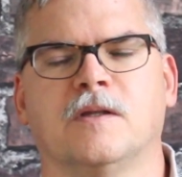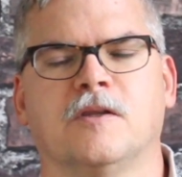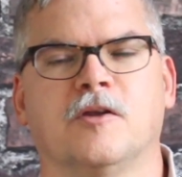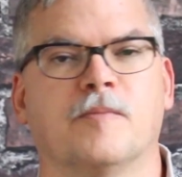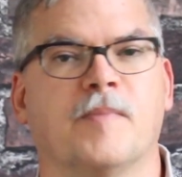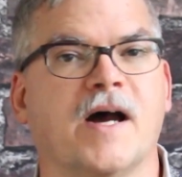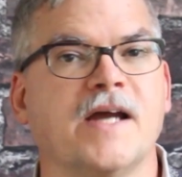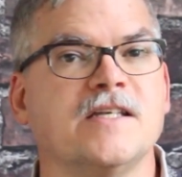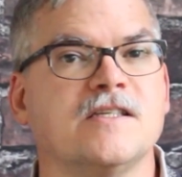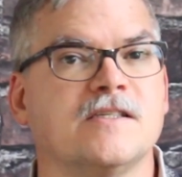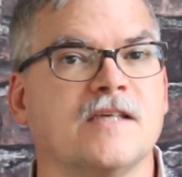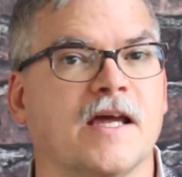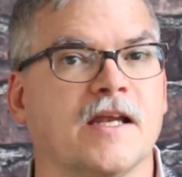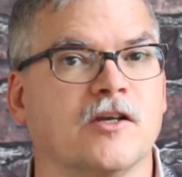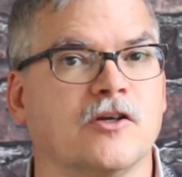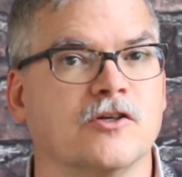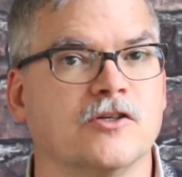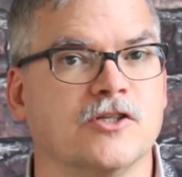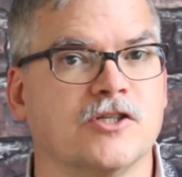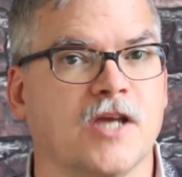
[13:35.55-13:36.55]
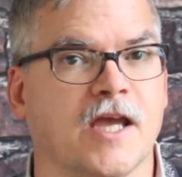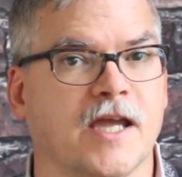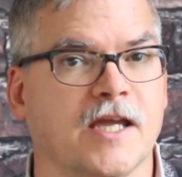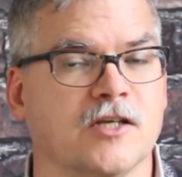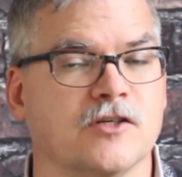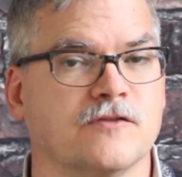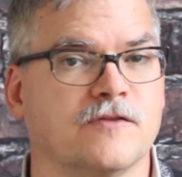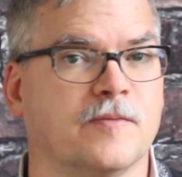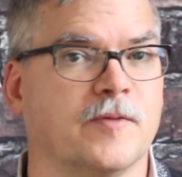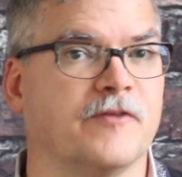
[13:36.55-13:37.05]
Their mindset could
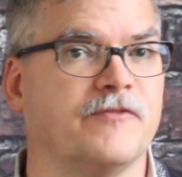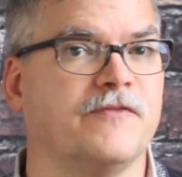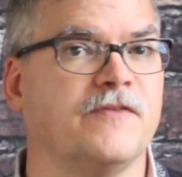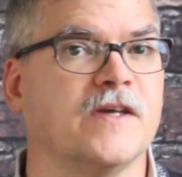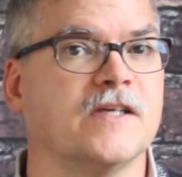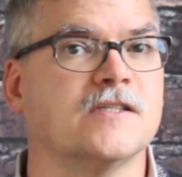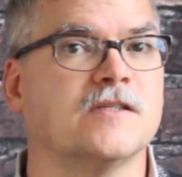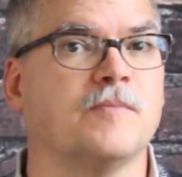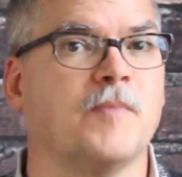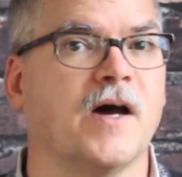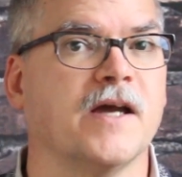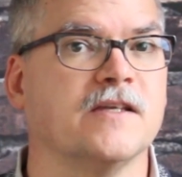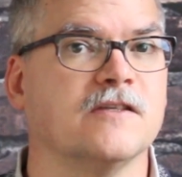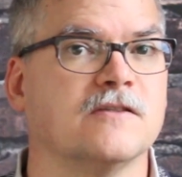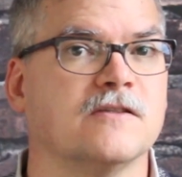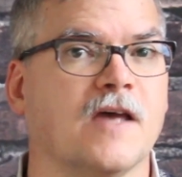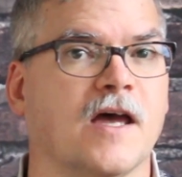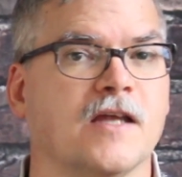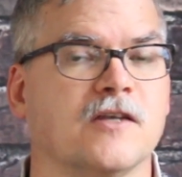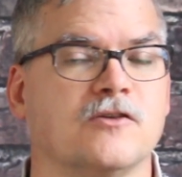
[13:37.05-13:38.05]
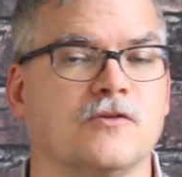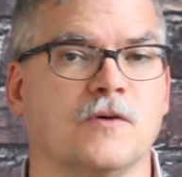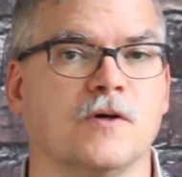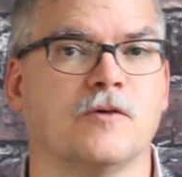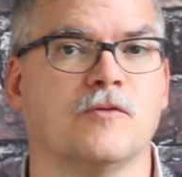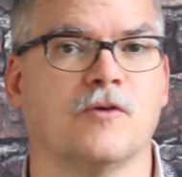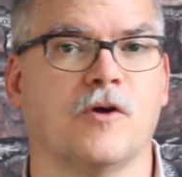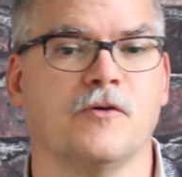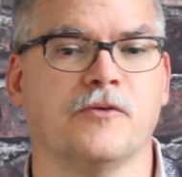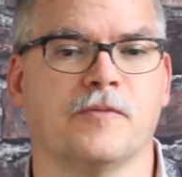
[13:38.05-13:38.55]
change from a fixed mindset to
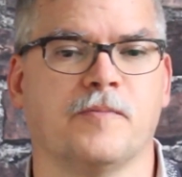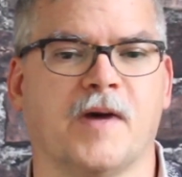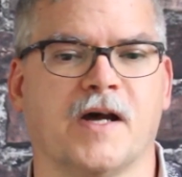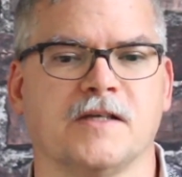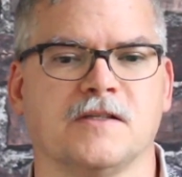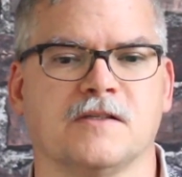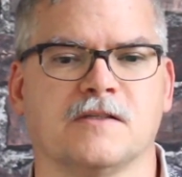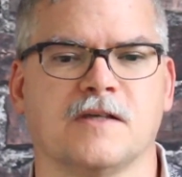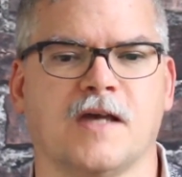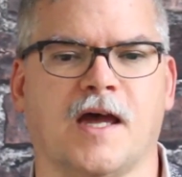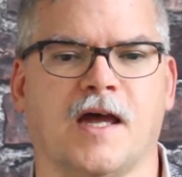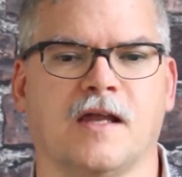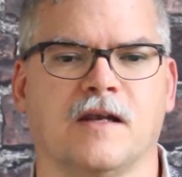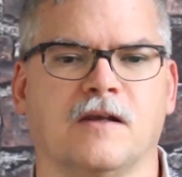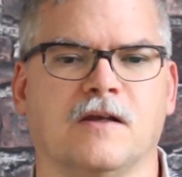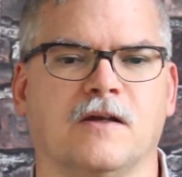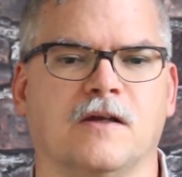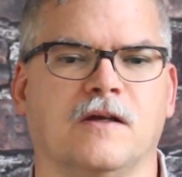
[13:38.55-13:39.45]
a growth mindset.